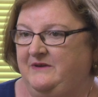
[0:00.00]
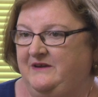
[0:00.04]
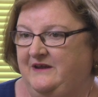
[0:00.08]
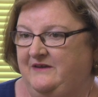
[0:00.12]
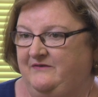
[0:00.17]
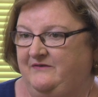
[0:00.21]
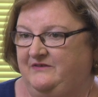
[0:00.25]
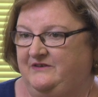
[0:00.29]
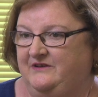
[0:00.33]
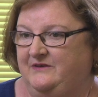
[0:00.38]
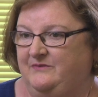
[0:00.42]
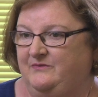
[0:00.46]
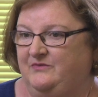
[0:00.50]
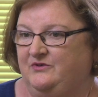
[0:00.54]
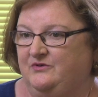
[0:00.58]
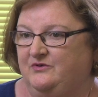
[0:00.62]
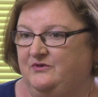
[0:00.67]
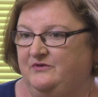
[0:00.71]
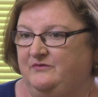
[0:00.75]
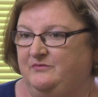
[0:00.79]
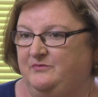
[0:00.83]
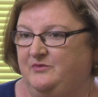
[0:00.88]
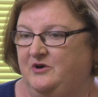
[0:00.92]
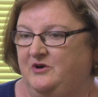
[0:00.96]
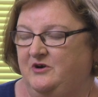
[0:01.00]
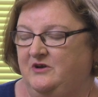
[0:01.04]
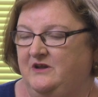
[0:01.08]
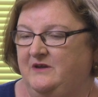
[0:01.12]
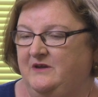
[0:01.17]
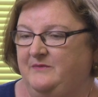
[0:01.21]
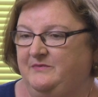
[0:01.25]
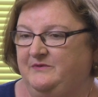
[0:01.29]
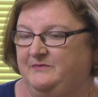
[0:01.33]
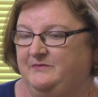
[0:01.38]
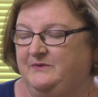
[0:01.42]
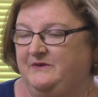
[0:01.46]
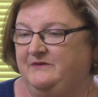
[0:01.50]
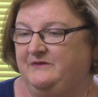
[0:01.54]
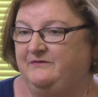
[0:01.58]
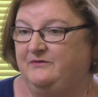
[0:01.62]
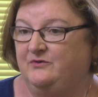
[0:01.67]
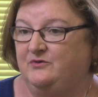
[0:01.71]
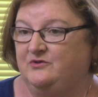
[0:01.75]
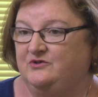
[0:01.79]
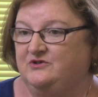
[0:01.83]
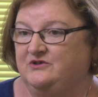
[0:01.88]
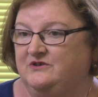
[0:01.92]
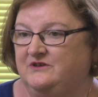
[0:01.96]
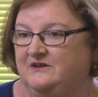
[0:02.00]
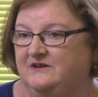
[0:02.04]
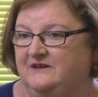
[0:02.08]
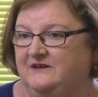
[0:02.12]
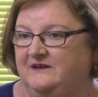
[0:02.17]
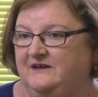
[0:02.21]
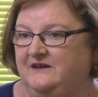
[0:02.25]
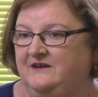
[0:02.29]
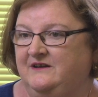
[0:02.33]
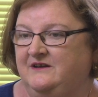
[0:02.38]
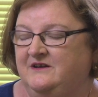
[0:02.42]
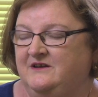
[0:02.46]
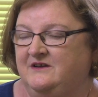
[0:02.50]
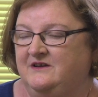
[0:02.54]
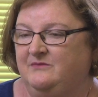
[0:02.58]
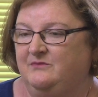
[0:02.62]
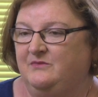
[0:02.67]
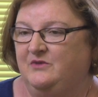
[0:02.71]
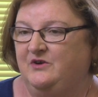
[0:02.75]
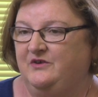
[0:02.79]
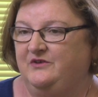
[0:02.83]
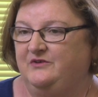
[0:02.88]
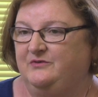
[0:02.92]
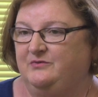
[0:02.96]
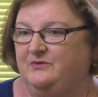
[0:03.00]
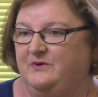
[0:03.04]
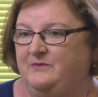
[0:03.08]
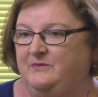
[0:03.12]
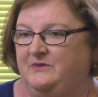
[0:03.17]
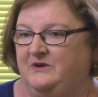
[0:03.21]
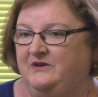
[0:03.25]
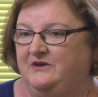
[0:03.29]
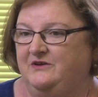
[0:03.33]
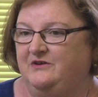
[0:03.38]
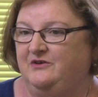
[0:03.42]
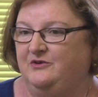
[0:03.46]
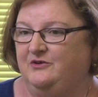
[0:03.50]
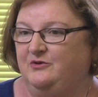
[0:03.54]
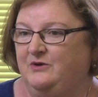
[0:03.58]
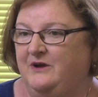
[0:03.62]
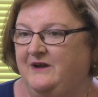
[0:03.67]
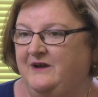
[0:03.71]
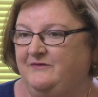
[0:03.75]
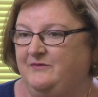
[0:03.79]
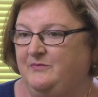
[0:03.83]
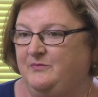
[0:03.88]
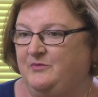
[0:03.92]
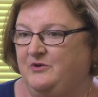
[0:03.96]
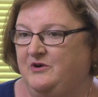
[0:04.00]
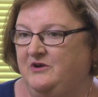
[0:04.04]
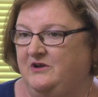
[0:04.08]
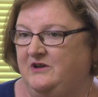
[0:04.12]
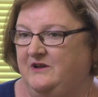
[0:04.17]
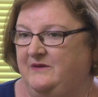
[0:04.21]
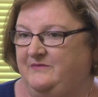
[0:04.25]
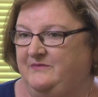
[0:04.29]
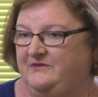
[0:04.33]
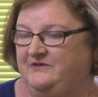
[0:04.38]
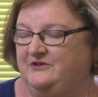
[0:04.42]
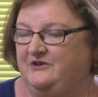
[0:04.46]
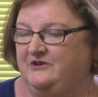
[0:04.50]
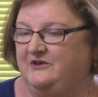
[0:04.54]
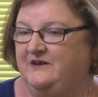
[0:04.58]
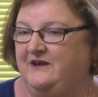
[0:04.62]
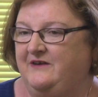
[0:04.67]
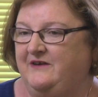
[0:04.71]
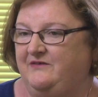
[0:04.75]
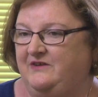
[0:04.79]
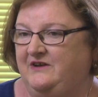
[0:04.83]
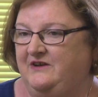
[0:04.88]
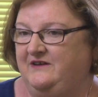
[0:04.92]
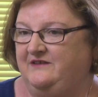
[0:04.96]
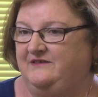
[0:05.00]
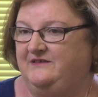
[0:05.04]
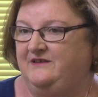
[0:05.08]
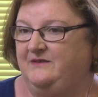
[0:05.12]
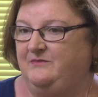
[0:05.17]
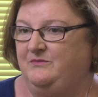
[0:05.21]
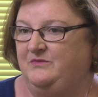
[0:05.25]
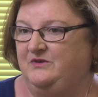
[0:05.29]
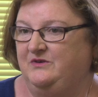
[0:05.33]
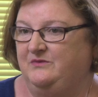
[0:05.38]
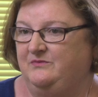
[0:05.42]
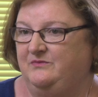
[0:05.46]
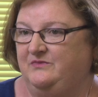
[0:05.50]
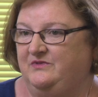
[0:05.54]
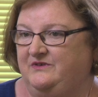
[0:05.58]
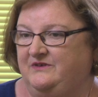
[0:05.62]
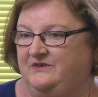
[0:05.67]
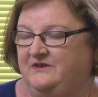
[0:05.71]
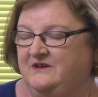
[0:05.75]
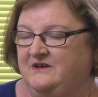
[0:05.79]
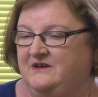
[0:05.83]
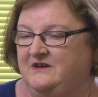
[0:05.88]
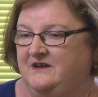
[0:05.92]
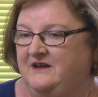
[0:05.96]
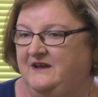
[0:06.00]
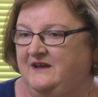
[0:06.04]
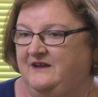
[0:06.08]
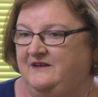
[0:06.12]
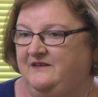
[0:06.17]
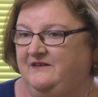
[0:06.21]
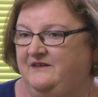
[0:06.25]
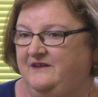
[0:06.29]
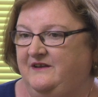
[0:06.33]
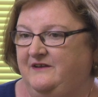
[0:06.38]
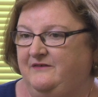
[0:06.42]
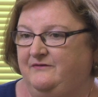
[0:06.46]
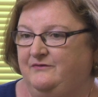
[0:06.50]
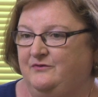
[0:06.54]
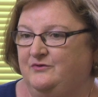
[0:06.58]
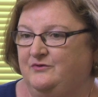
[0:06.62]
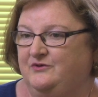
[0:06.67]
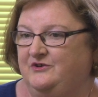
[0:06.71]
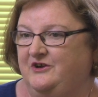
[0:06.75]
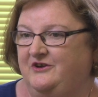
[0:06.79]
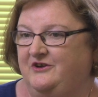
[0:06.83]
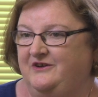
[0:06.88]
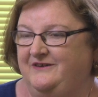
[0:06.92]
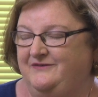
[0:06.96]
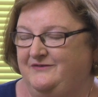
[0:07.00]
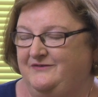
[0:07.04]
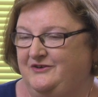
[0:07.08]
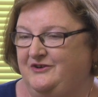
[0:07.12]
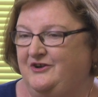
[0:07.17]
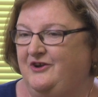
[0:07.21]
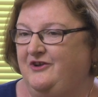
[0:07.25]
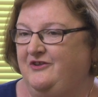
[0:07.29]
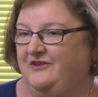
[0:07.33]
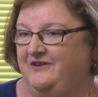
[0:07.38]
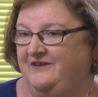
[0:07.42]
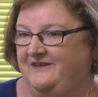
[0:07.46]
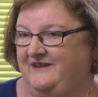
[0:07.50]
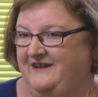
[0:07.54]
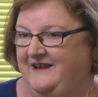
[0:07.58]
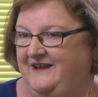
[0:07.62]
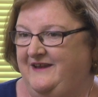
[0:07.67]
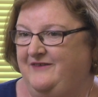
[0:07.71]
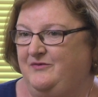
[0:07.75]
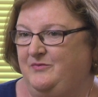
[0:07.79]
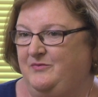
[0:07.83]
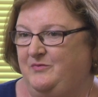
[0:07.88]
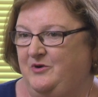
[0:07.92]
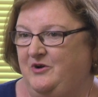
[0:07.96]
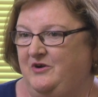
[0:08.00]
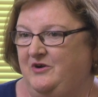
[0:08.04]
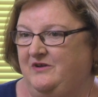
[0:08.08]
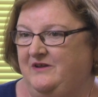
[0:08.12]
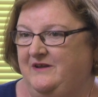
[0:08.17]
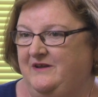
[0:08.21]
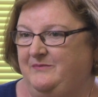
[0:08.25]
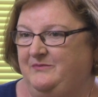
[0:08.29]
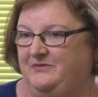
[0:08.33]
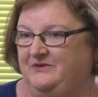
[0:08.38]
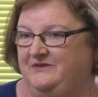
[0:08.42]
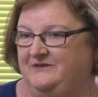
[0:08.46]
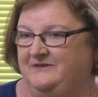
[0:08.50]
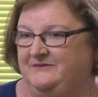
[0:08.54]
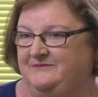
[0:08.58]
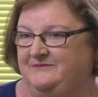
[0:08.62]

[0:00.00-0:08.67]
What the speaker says: have some sort of prolapse, but fortunately most women who have a prolapse don't have any symptoms and therefore don't even know that they have a prolapse.